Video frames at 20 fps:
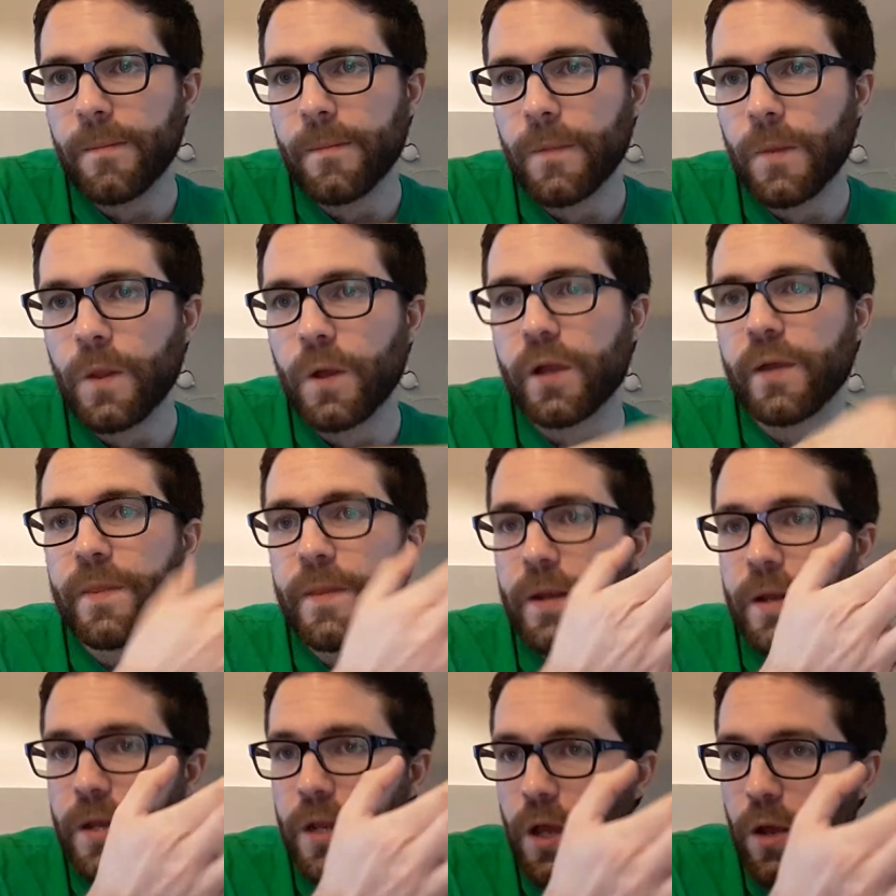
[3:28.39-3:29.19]
look at the
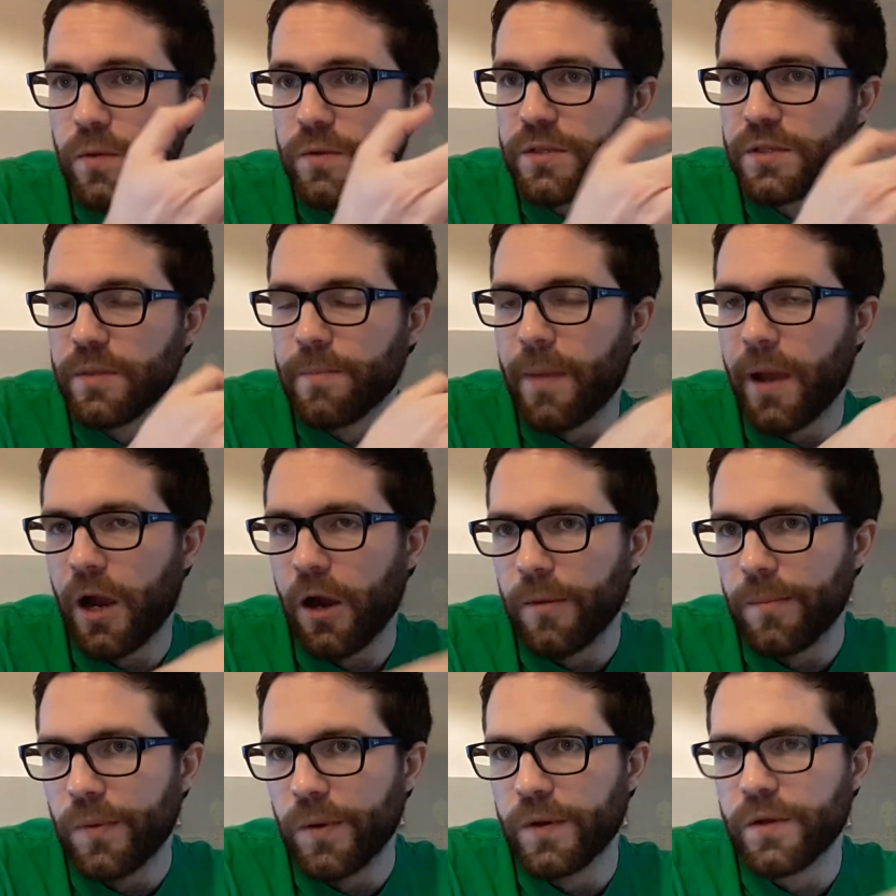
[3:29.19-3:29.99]
notes, the
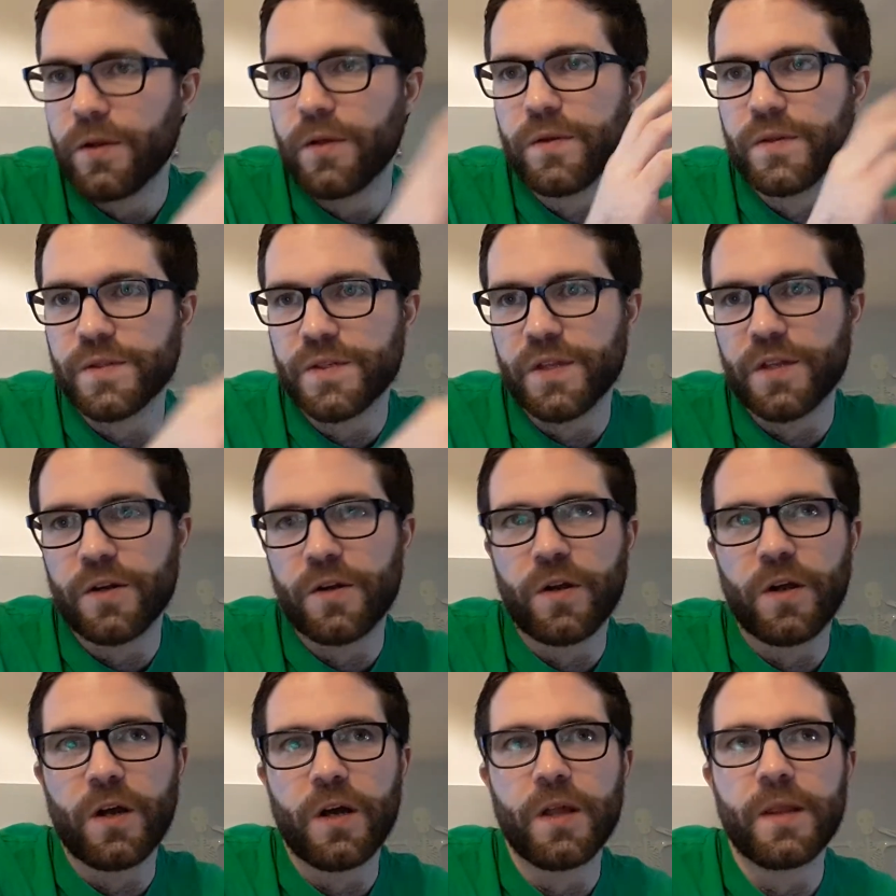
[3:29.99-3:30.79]
PowerPoint notes that
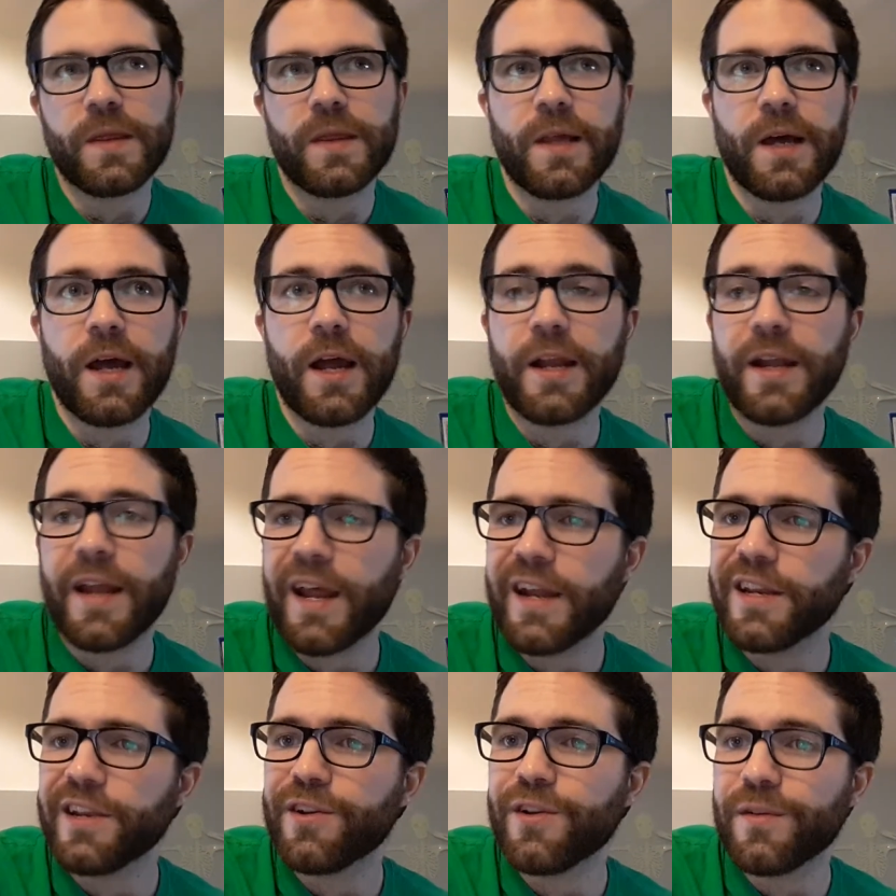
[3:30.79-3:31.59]
are online,
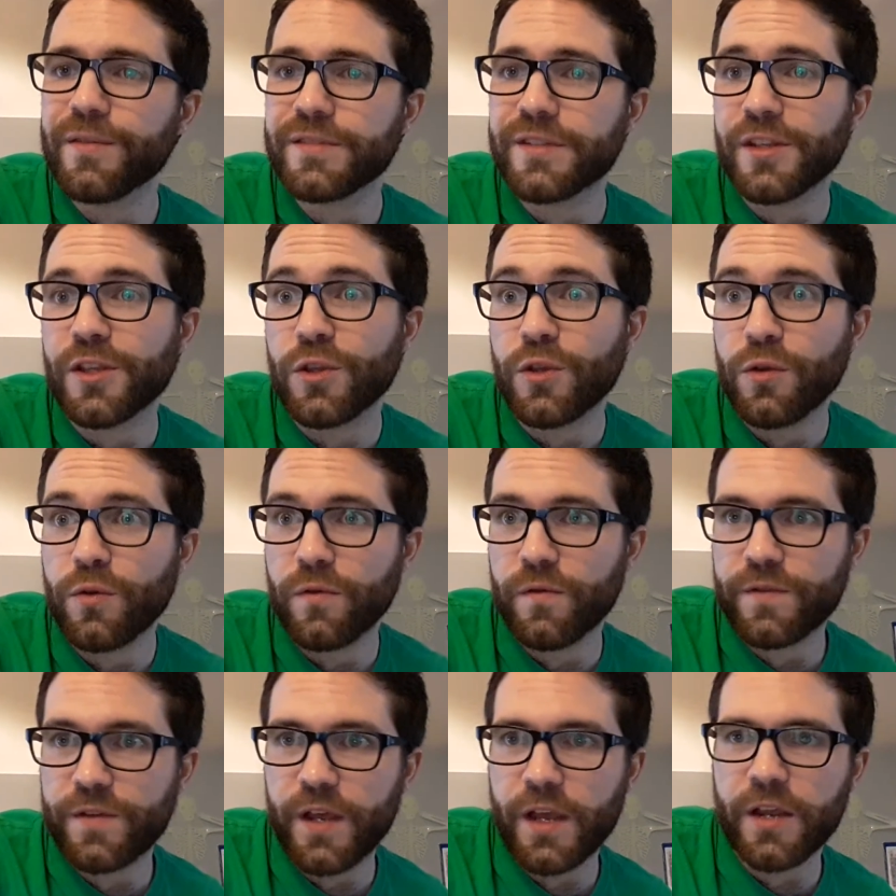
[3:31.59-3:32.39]
any notes that
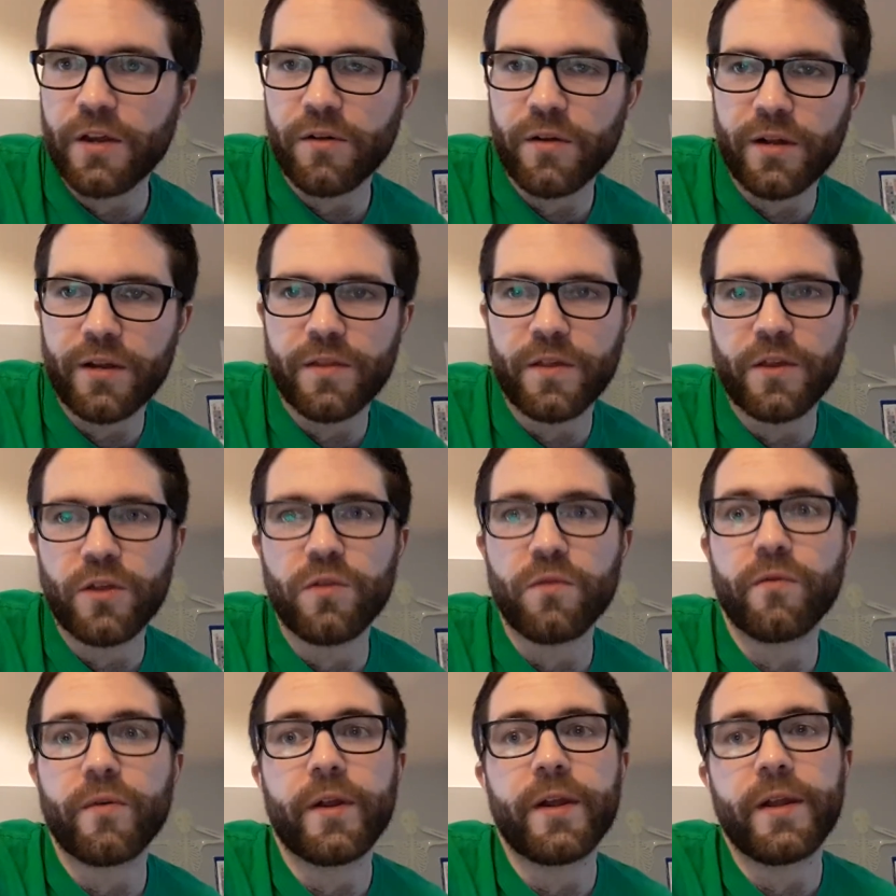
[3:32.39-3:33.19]
you've taken or anything
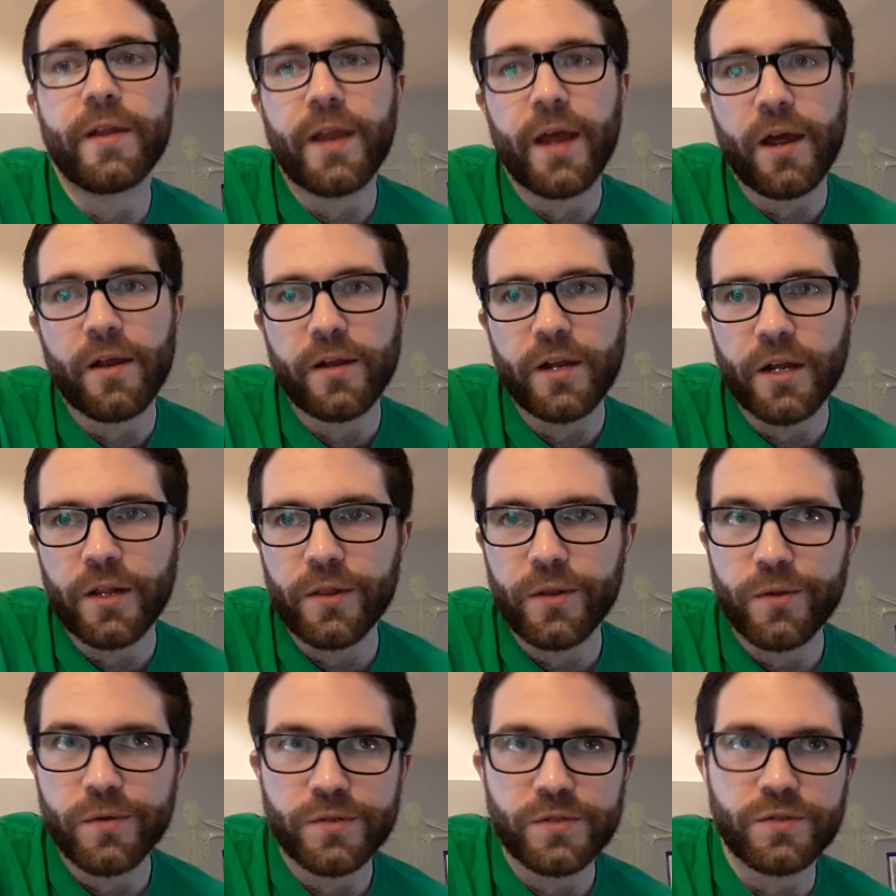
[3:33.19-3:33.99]
you've written down, any
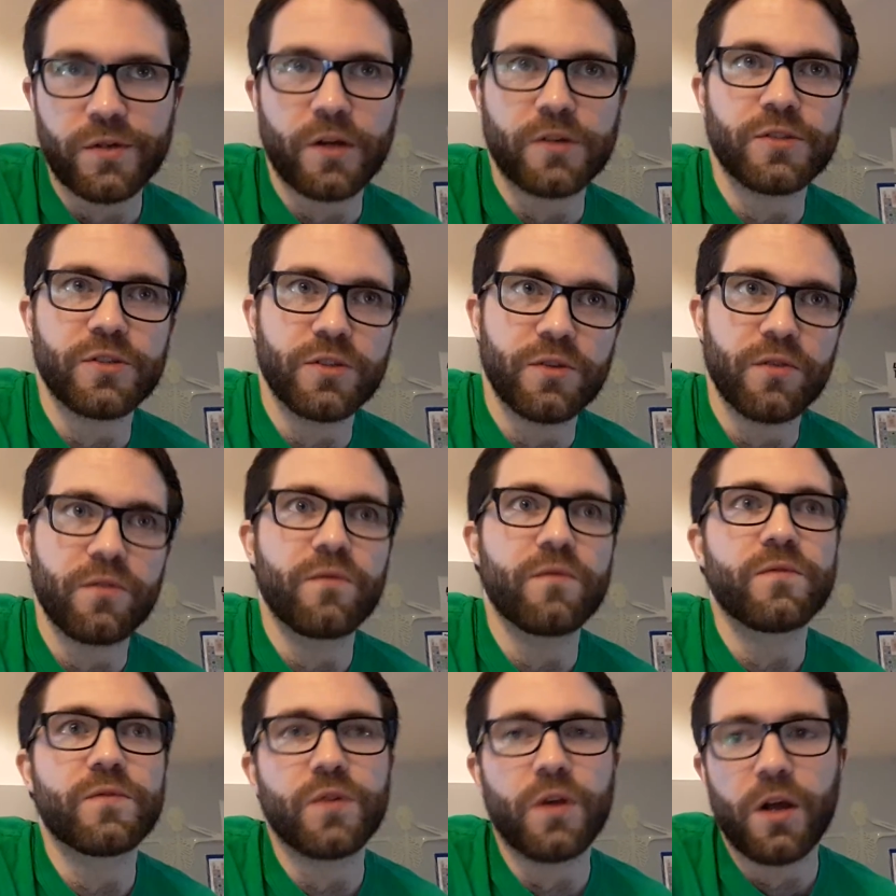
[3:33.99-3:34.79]
loose structures
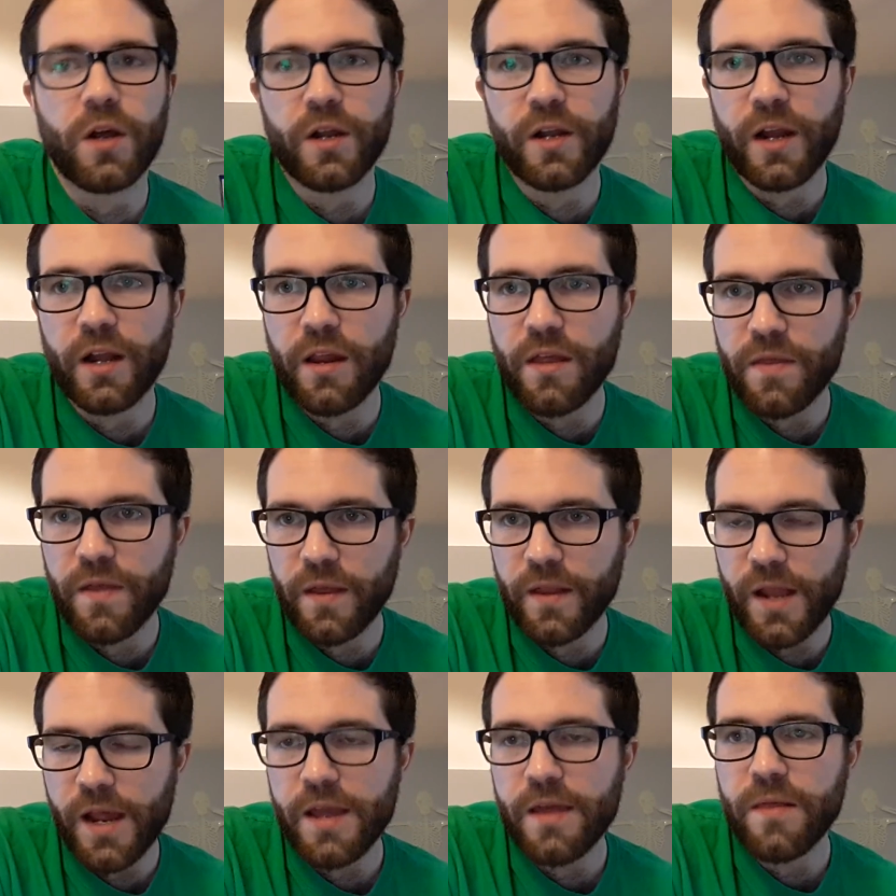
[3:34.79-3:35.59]
you've drawn, anything
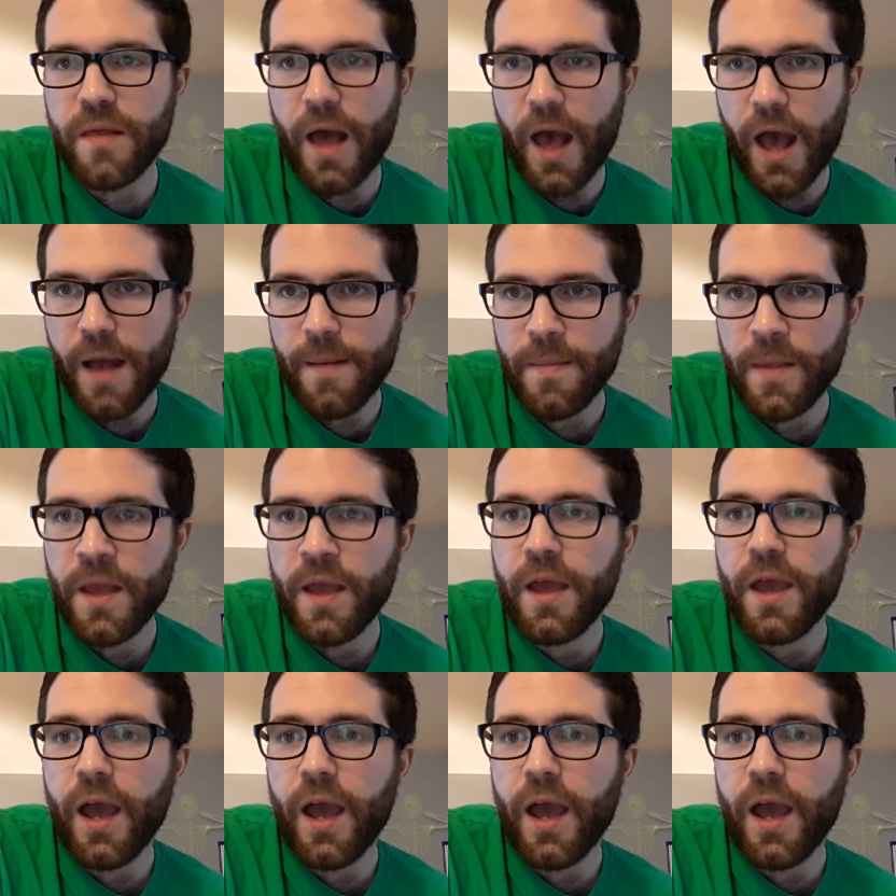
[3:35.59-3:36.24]
like that,